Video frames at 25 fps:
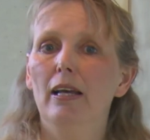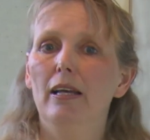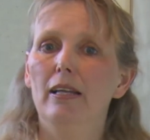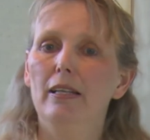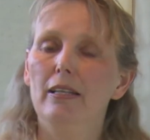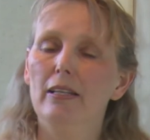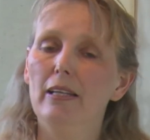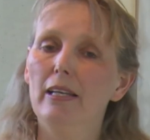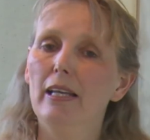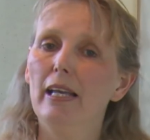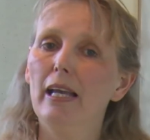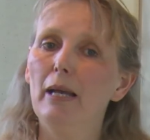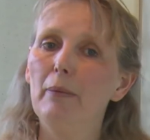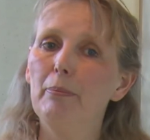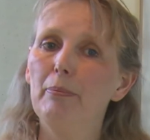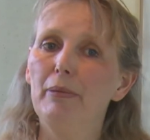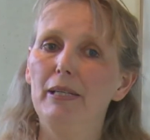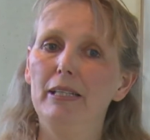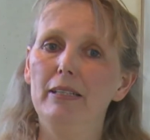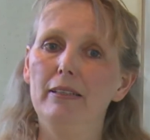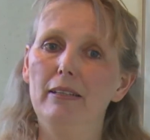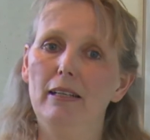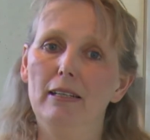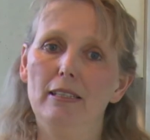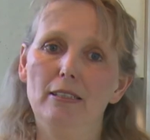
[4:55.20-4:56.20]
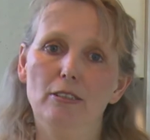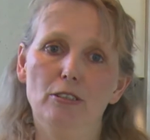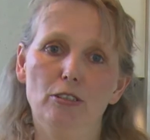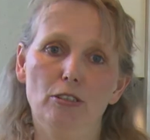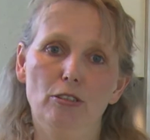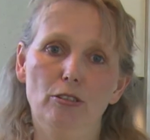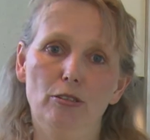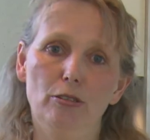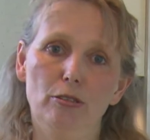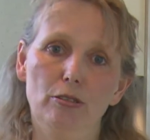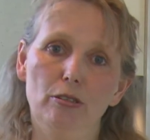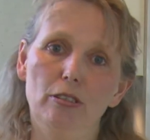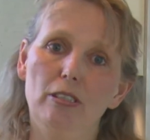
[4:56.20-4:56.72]
The gap in the
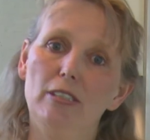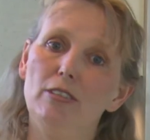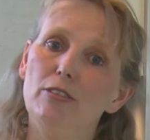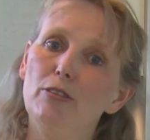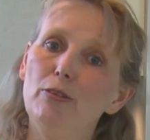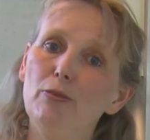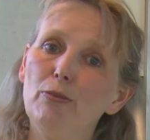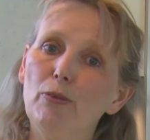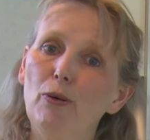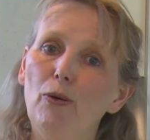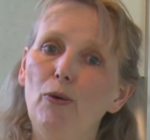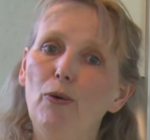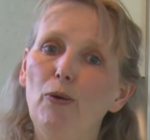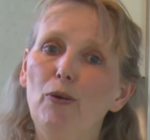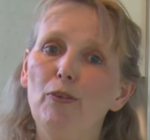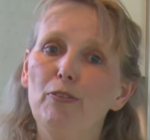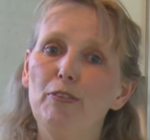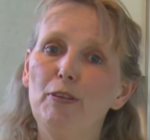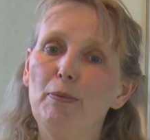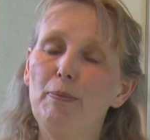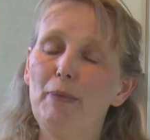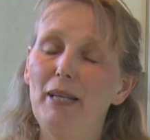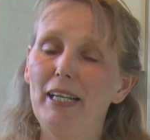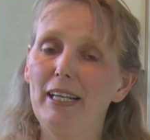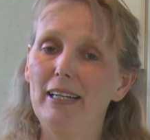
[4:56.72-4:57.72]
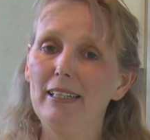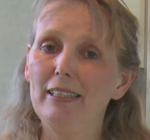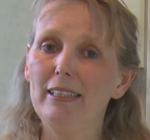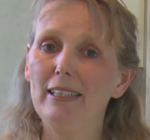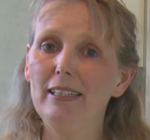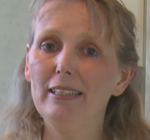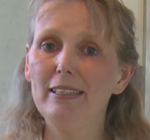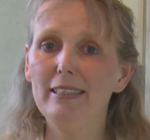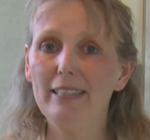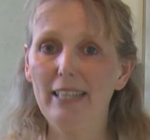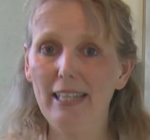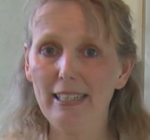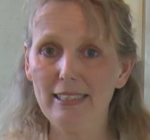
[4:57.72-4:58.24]
literature is the role of the big
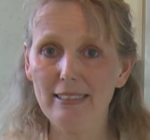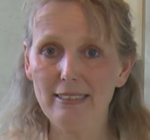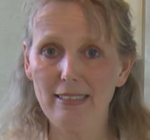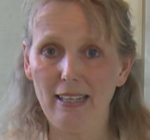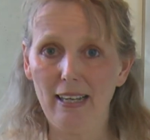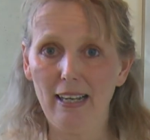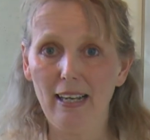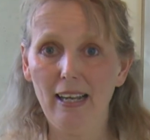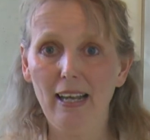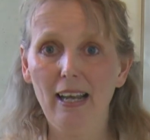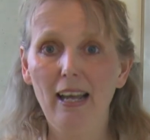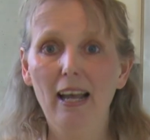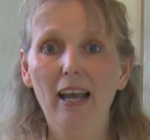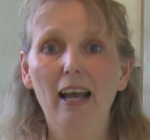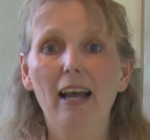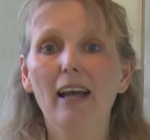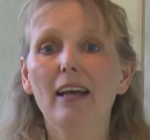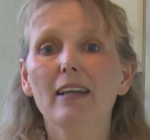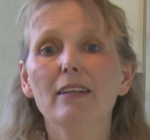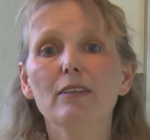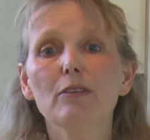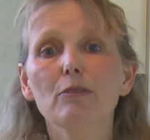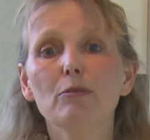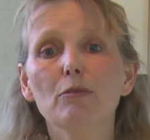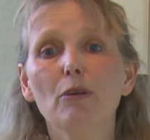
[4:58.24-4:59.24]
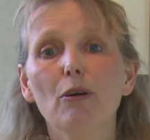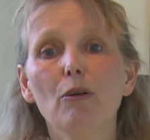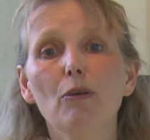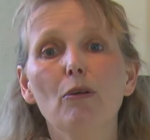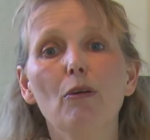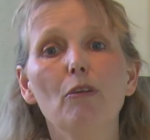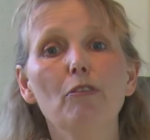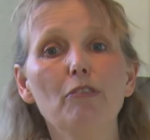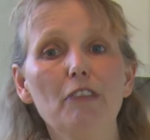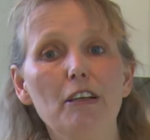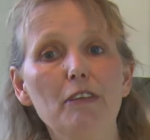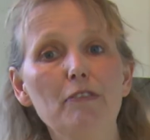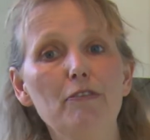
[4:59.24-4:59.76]
idea data, and the role
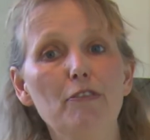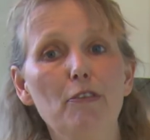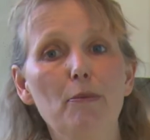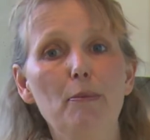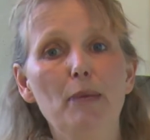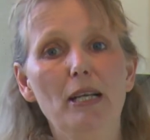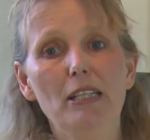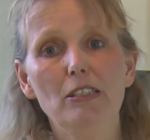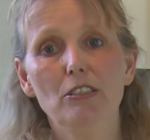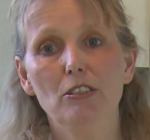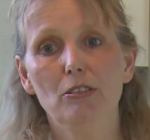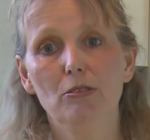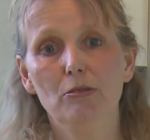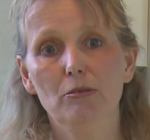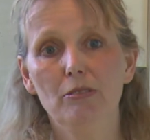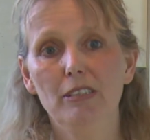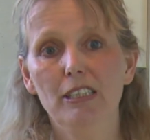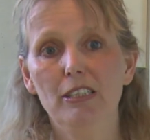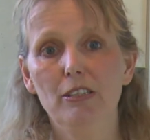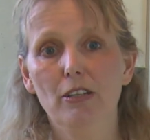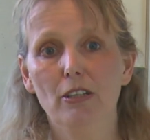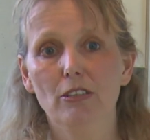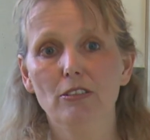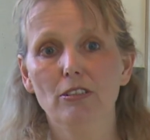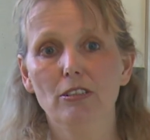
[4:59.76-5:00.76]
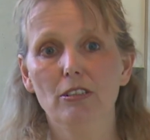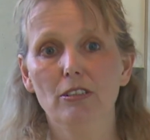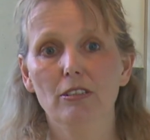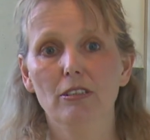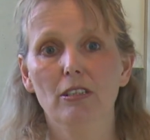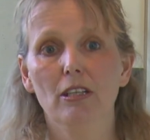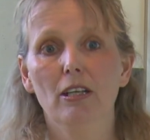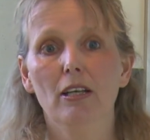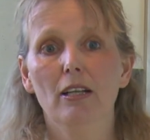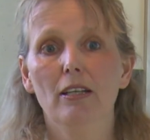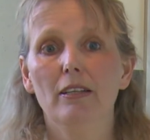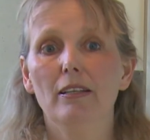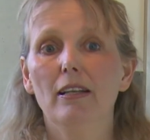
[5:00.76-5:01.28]
of information reduction,
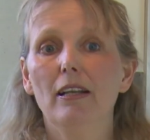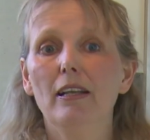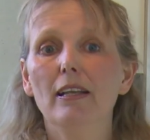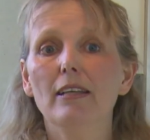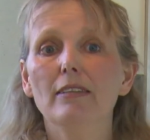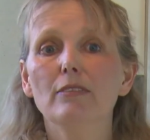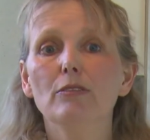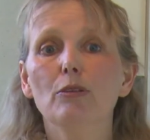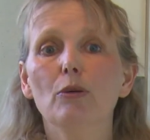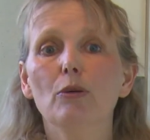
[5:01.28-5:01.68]
the latter